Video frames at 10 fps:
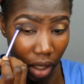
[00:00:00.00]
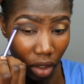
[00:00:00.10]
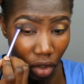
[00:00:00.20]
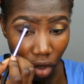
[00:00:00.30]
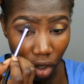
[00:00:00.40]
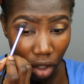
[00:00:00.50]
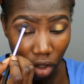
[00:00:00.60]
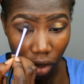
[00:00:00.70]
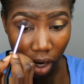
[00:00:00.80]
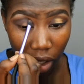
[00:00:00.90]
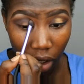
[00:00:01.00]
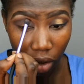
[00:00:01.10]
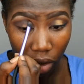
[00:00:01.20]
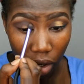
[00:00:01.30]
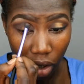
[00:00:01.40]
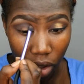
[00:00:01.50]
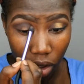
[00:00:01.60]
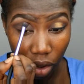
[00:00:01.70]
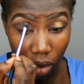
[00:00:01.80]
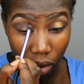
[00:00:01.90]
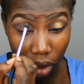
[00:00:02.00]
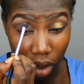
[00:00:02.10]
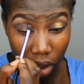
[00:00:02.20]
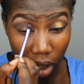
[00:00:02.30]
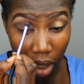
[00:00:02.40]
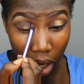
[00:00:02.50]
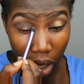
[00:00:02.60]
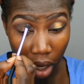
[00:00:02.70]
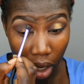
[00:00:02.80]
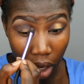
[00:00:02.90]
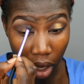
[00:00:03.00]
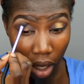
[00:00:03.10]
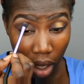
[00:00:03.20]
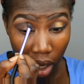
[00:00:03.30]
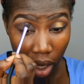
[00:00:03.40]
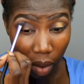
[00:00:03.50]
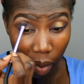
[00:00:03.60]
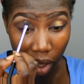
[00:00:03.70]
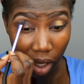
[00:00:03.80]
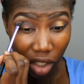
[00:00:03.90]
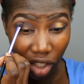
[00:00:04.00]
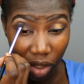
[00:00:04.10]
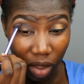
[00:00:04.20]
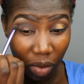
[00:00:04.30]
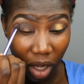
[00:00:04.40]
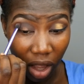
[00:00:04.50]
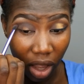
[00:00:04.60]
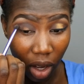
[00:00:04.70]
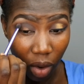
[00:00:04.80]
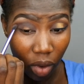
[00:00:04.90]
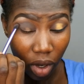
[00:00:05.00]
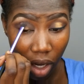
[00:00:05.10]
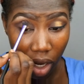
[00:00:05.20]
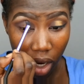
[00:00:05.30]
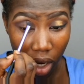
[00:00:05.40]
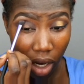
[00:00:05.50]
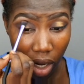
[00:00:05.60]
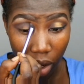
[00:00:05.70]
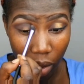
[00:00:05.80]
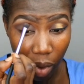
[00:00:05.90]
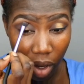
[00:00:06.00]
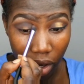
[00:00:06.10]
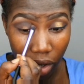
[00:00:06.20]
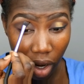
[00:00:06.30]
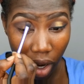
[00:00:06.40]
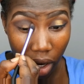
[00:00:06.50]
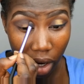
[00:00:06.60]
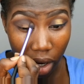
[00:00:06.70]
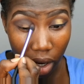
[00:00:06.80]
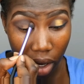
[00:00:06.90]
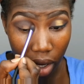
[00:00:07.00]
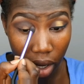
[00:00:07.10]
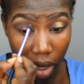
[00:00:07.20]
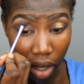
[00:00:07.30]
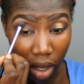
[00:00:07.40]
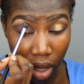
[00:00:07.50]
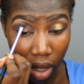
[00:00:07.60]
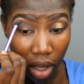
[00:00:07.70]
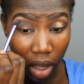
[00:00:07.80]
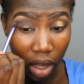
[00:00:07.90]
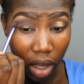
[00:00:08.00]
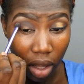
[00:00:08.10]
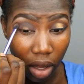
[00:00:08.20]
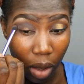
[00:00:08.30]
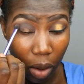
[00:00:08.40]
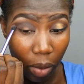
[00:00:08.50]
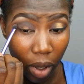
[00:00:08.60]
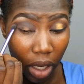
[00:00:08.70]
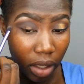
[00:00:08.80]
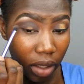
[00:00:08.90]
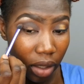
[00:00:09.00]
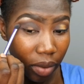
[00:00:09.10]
Like you're going to try, like you're going to cut your crease, but then just make that one a little bit darker, and then blend.